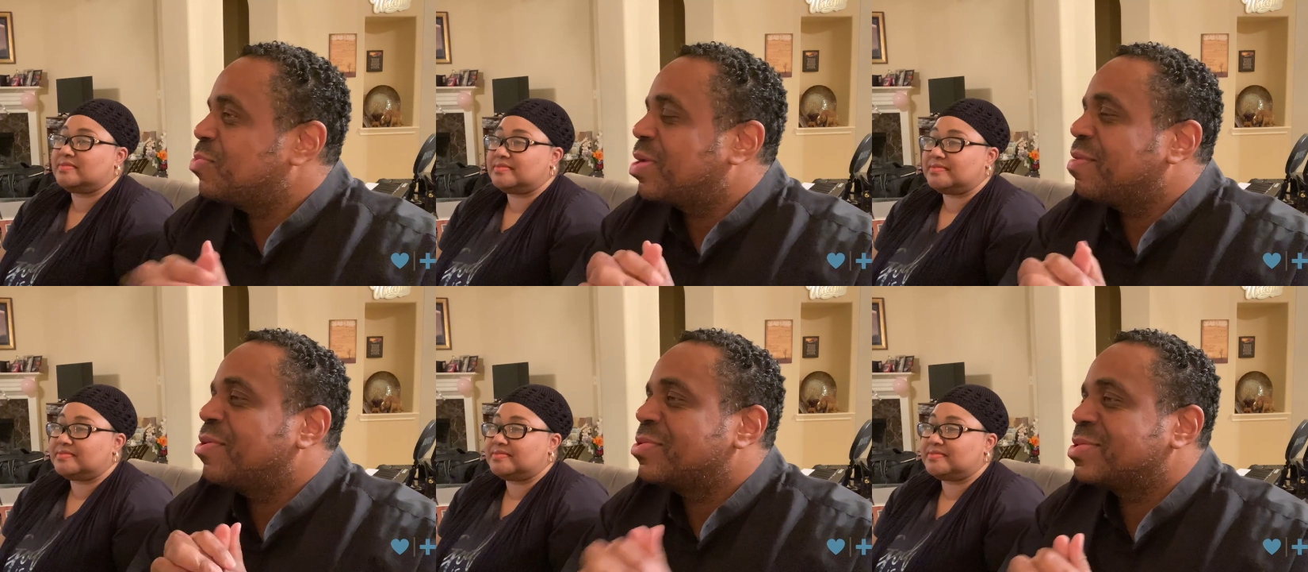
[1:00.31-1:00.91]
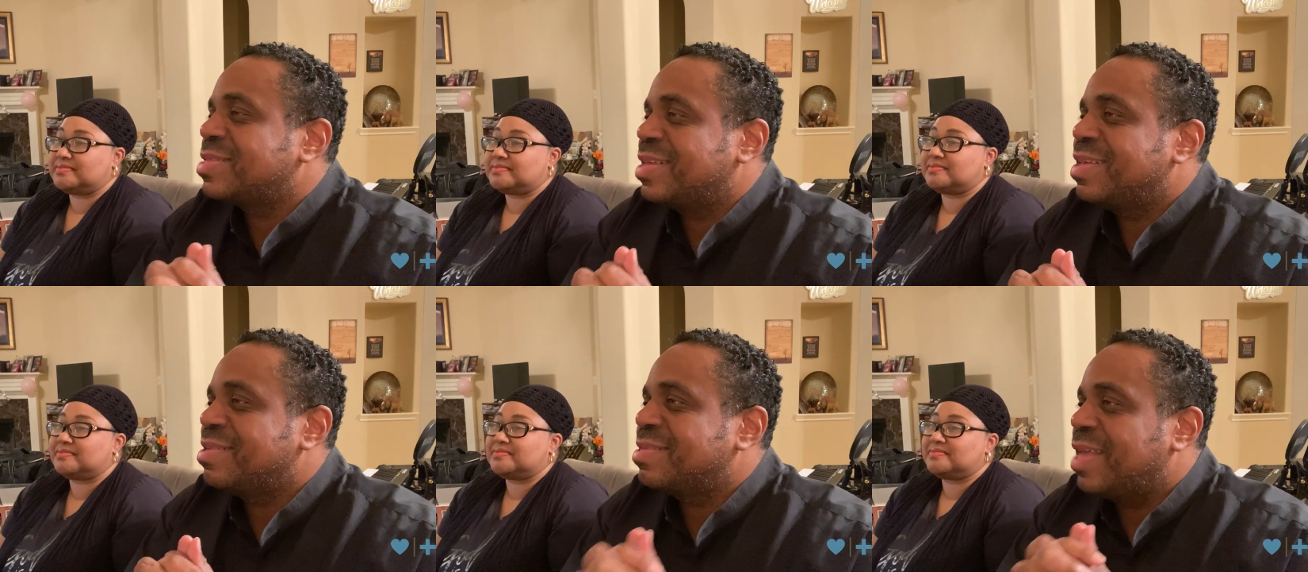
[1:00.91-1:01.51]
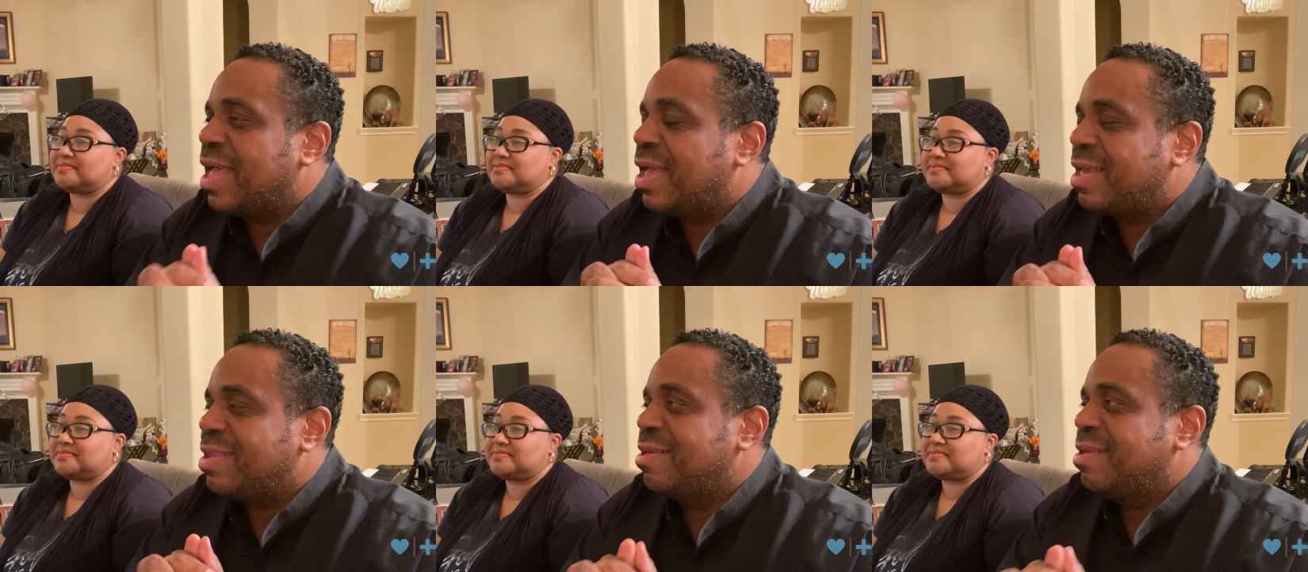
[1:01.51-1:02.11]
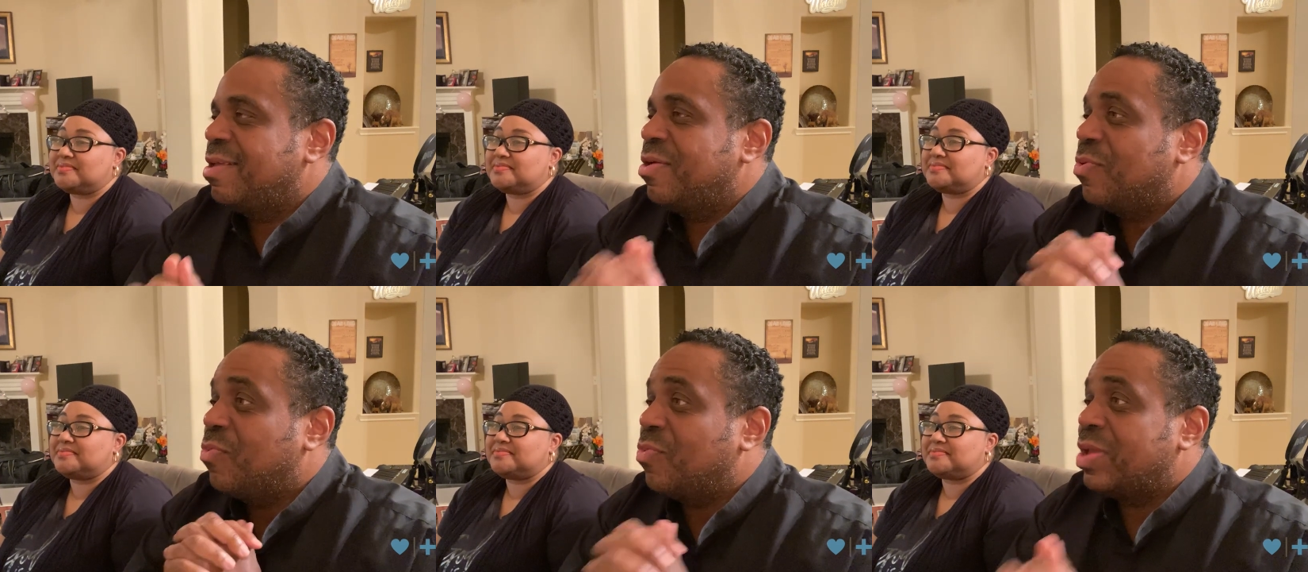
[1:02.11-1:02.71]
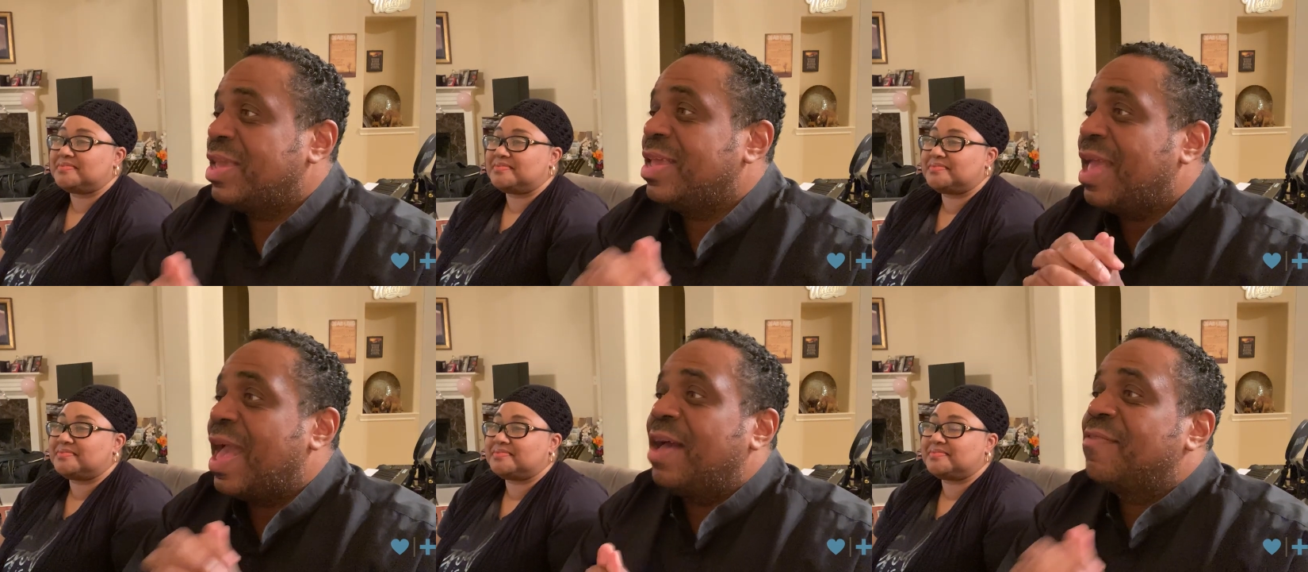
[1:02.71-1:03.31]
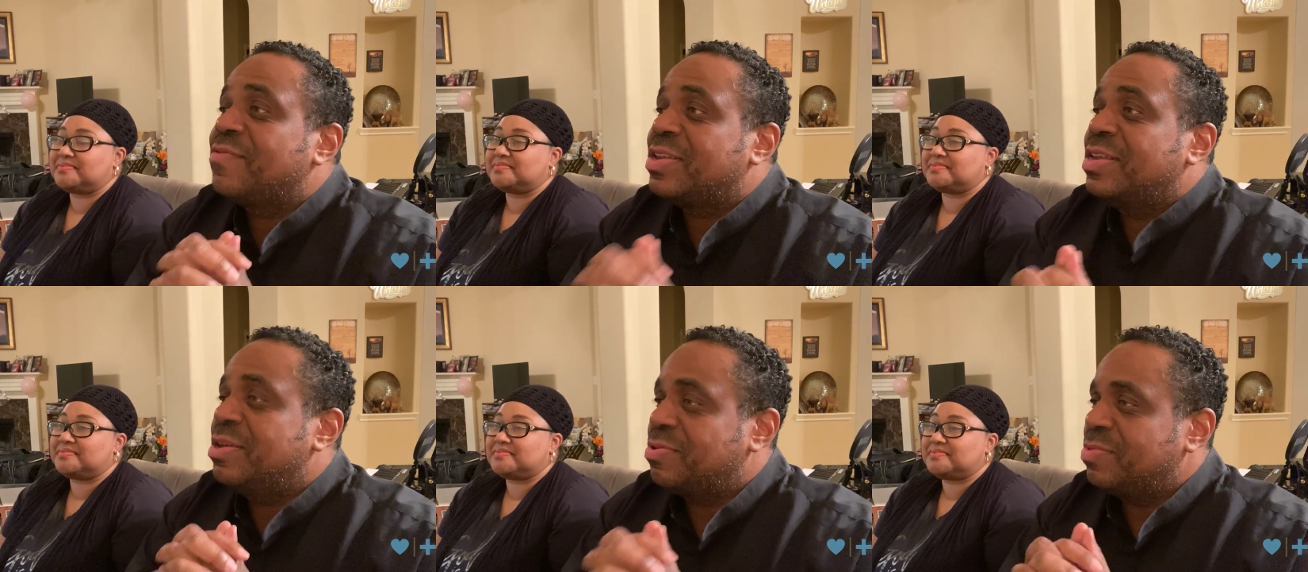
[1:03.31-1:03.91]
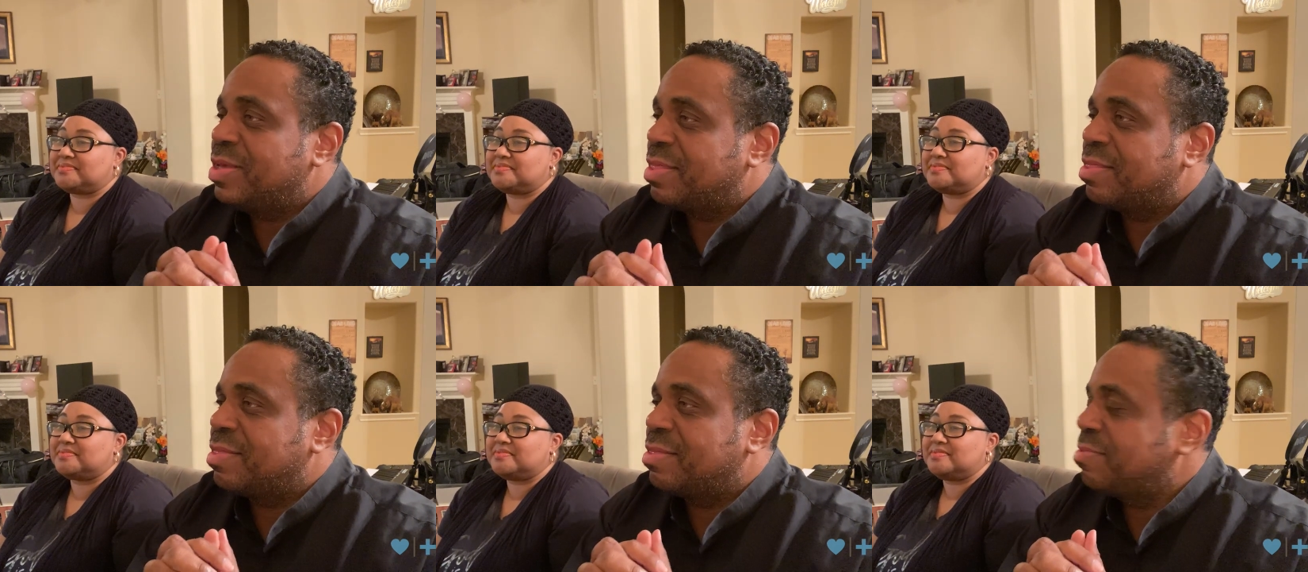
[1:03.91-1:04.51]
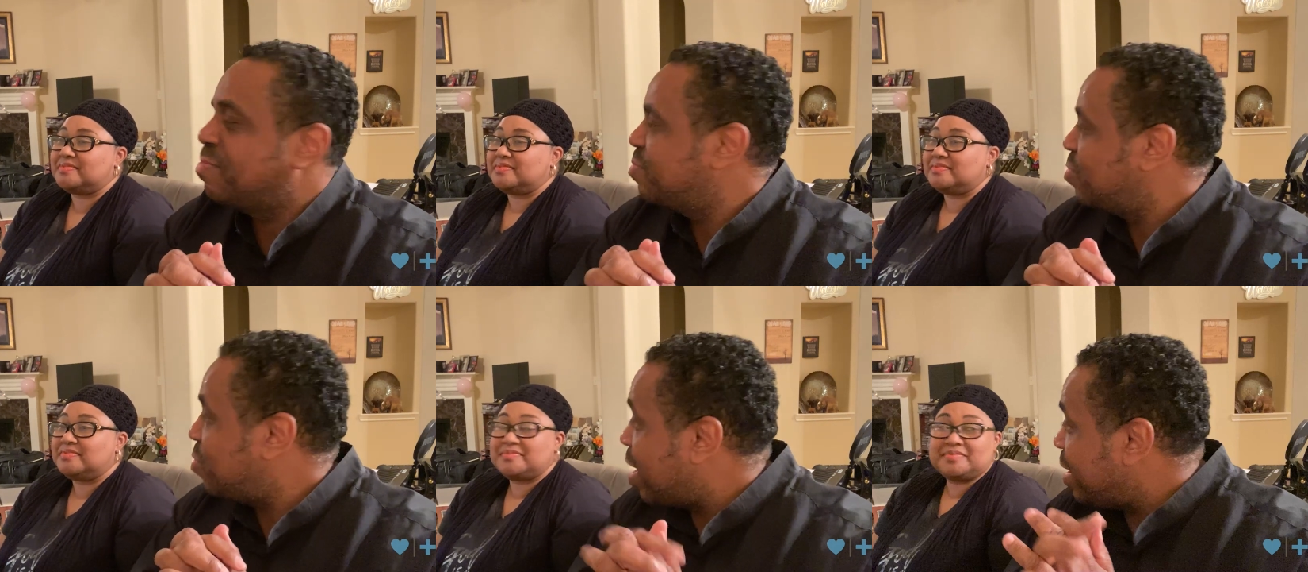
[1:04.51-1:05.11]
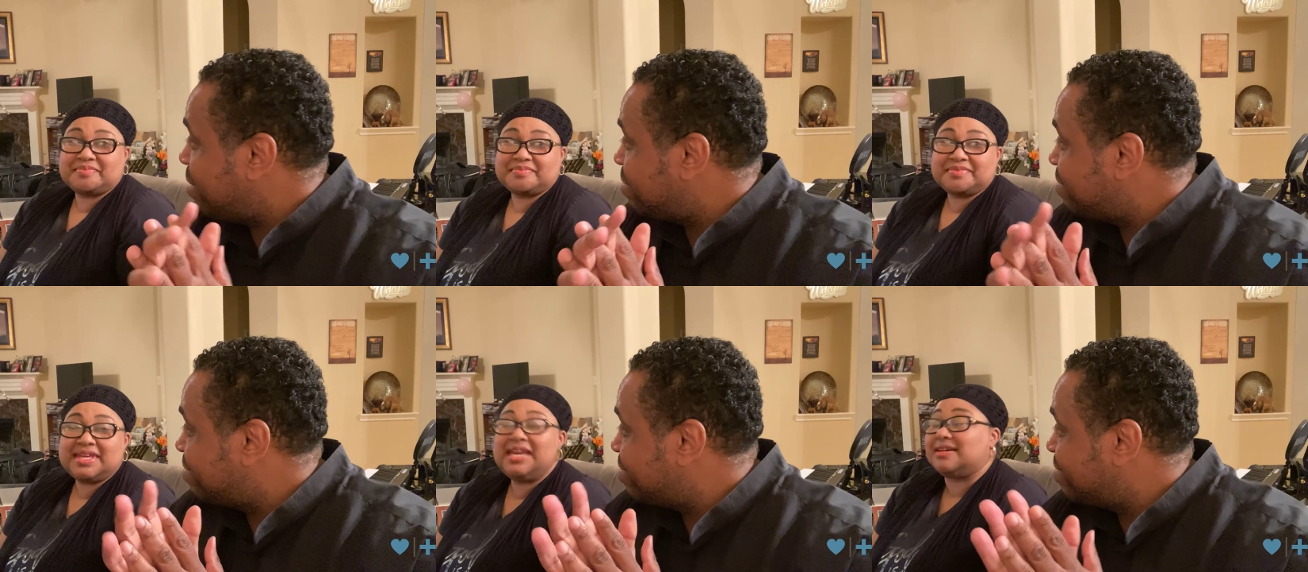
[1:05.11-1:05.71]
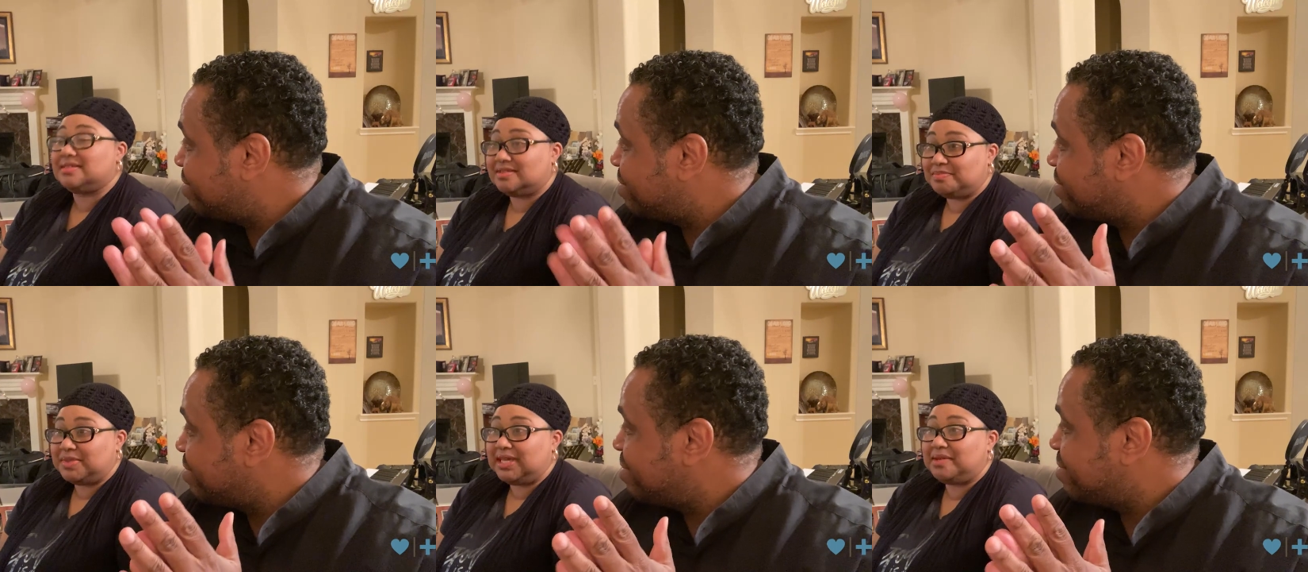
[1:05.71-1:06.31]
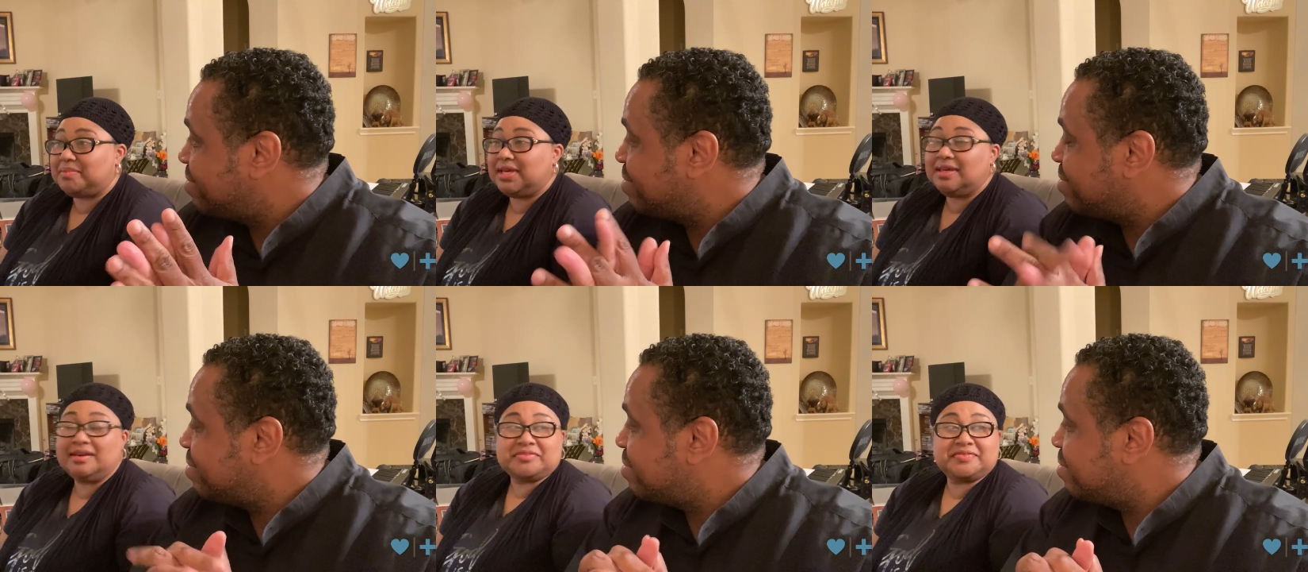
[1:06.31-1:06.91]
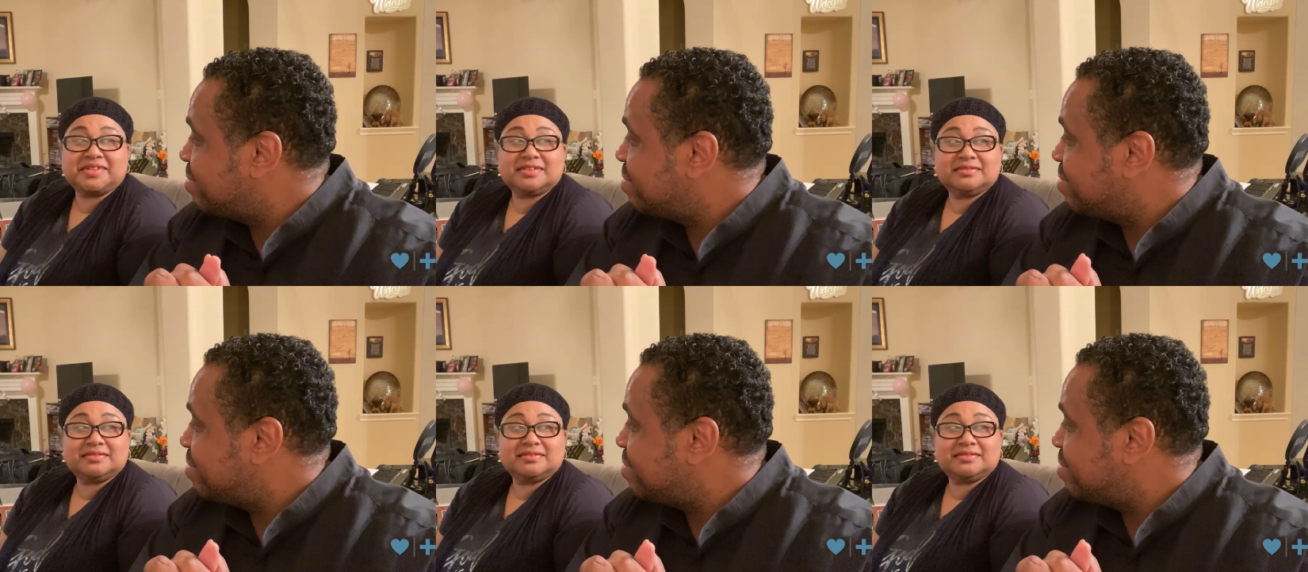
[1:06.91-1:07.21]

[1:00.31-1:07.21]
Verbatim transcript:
Speaker 1: one of those things that we have to deal with, right?
Speaker 2: Yes, but it can be a gift.